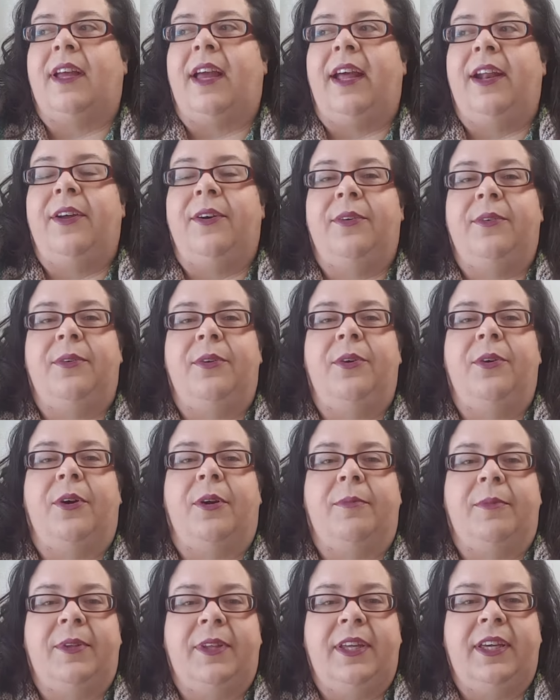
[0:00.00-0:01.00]
don't
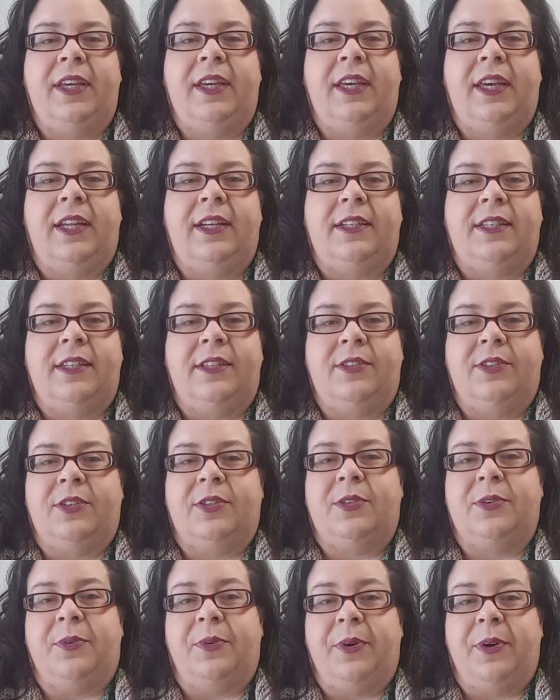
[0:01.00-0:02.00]
normally get to
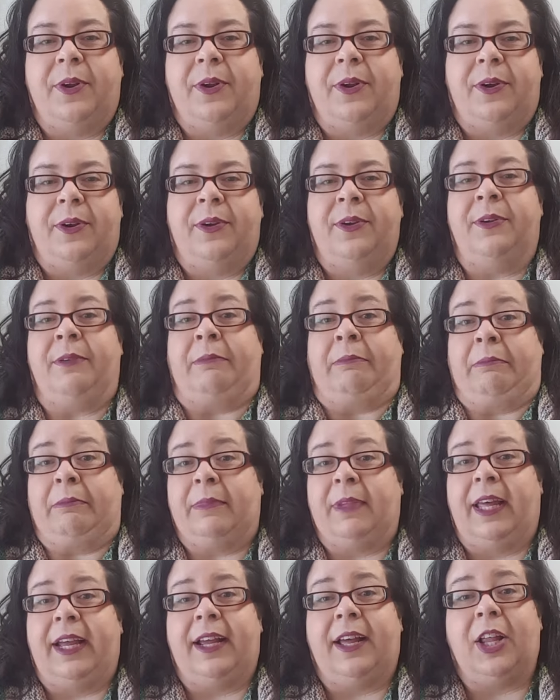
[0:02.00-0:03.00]
just order
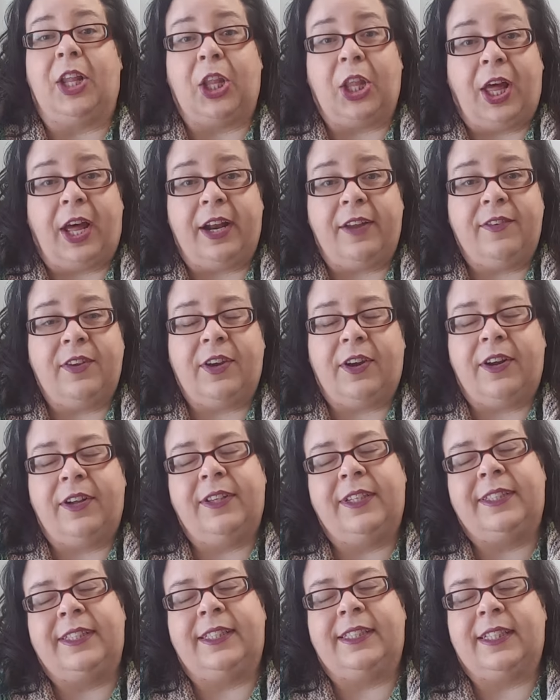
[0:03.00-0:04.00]
like a lot of yarn.
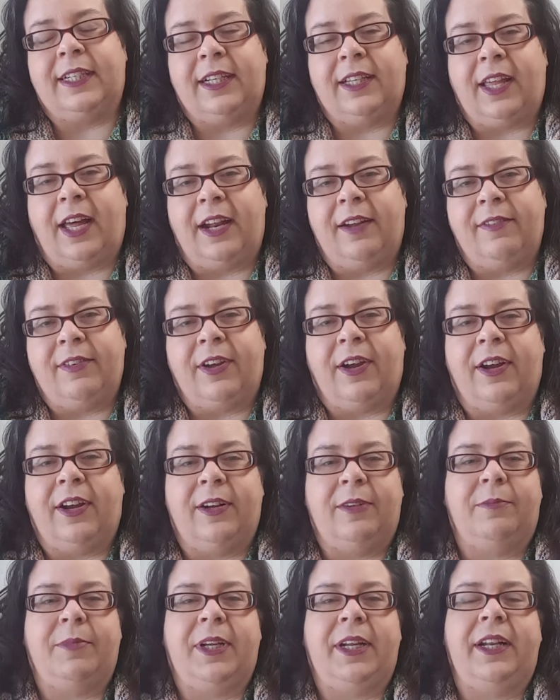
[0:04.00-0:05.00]
This isn't a lot of
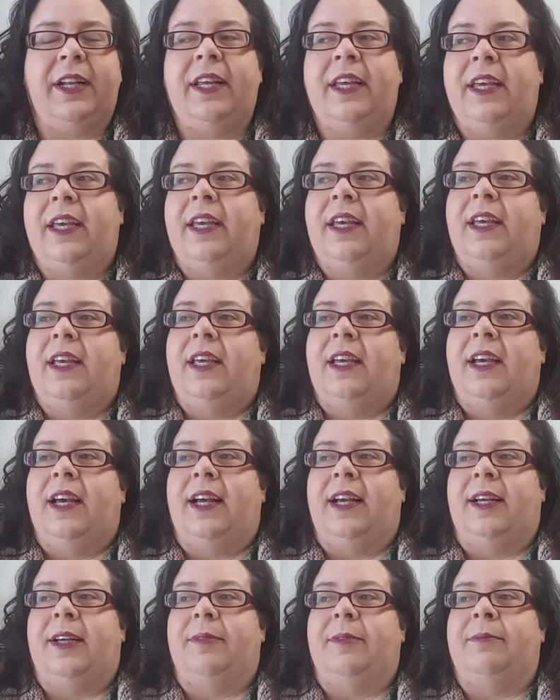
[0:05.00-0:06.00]
yarn, but
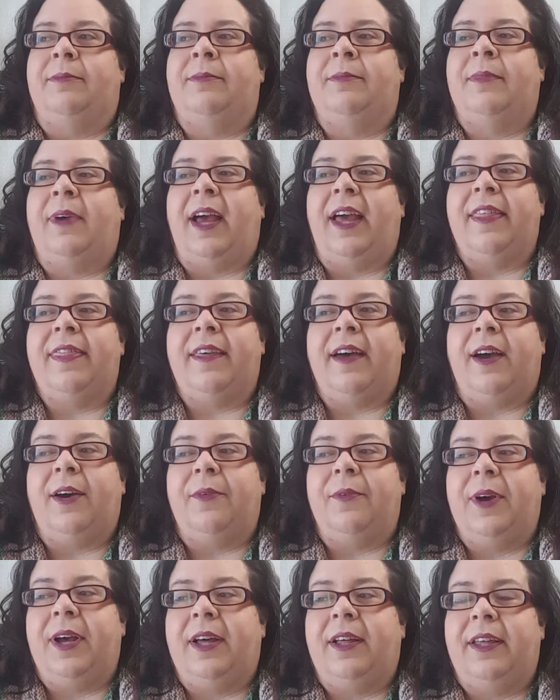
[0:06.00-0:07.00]
I
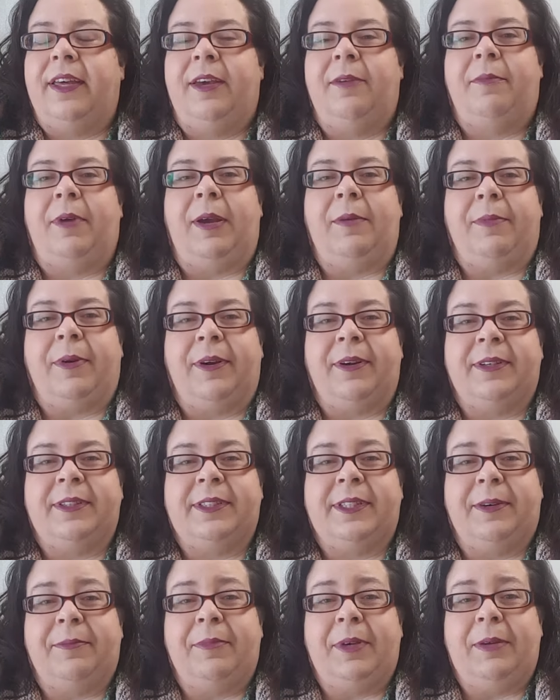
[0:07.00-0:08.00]
thought, well, it might perk
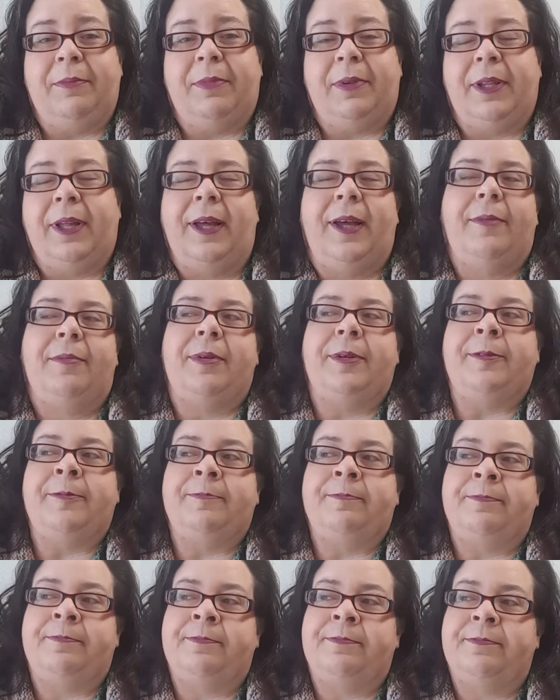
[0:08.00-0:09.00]
some people up.
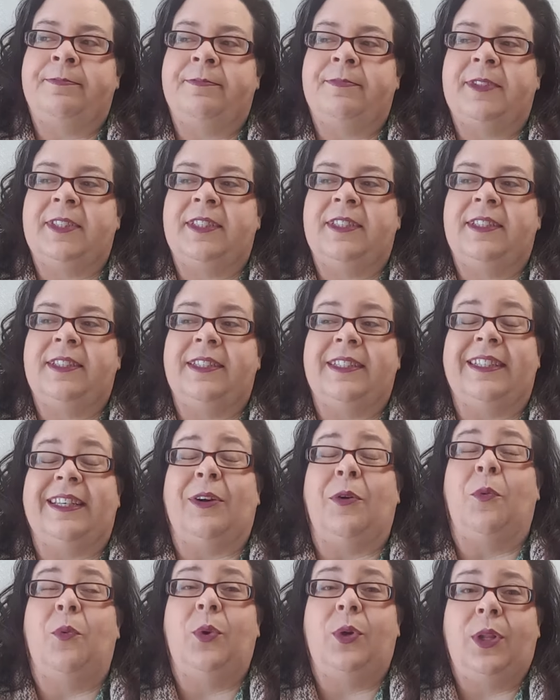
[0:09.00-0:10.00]

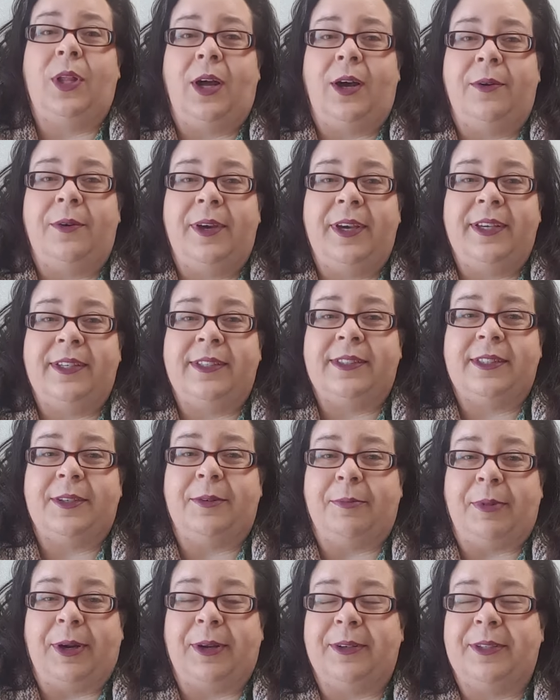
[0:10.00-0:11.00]
Wool always
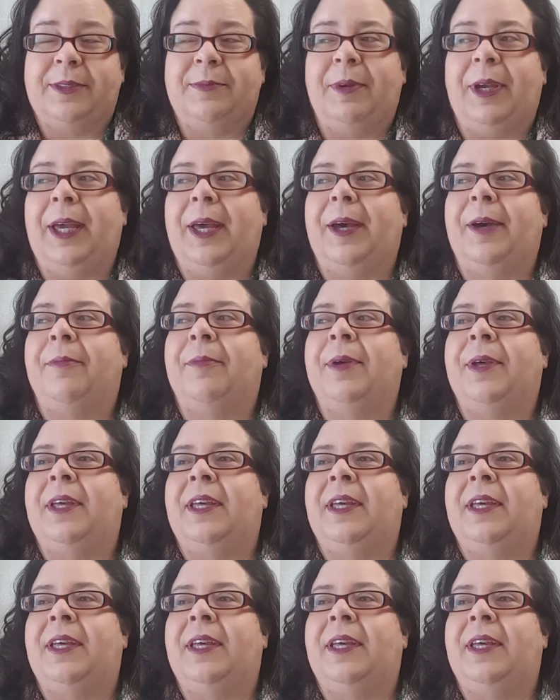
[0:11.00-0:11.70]
perks me up.